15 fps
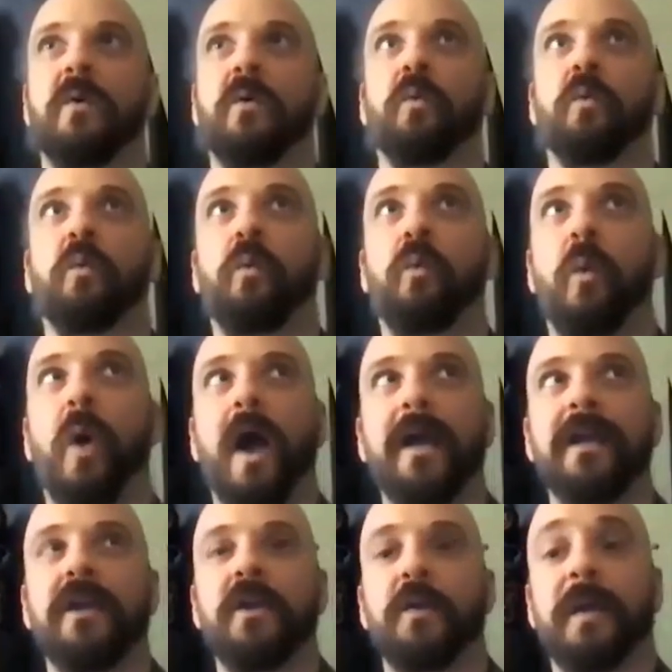
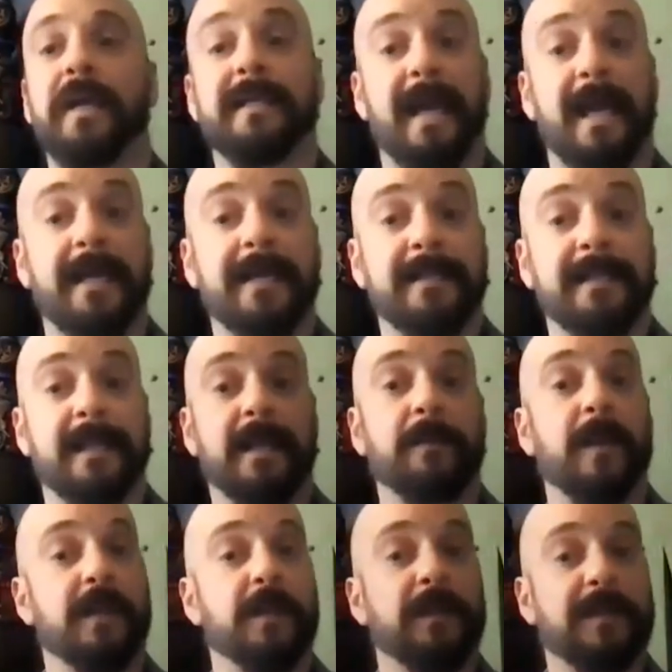what you intended,
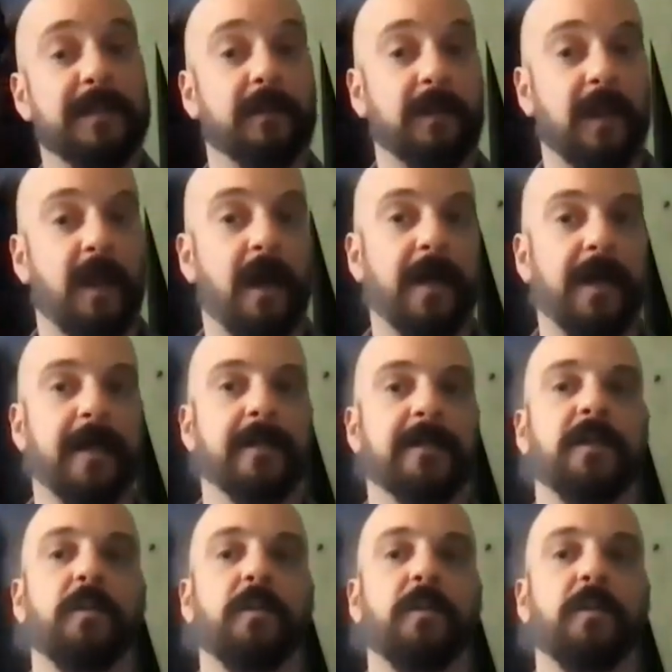but you still got it.